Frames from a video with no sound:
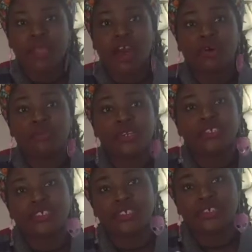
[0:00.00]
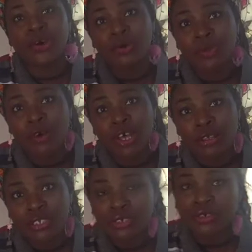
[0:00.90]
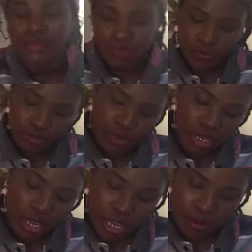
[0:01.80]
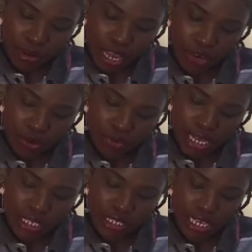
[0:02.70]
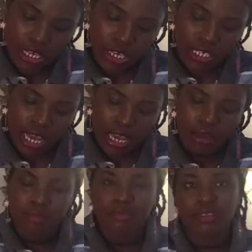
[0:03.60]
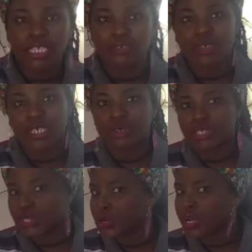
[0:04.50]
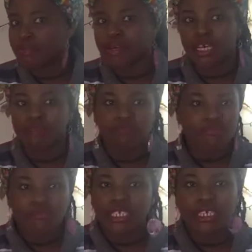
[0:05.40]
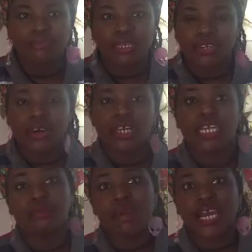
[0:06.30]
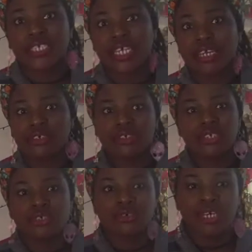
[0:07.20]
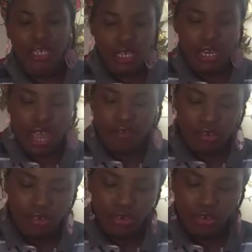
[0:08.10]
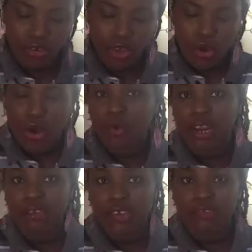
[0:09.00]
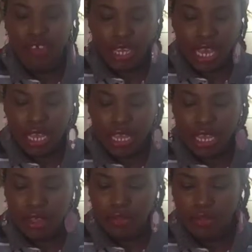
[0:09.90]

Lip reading: I hope yours is going well too. And by no means, take your time. This video is short, but this can be an all-day project. You can do it in an afternoon, whatever you feel like it.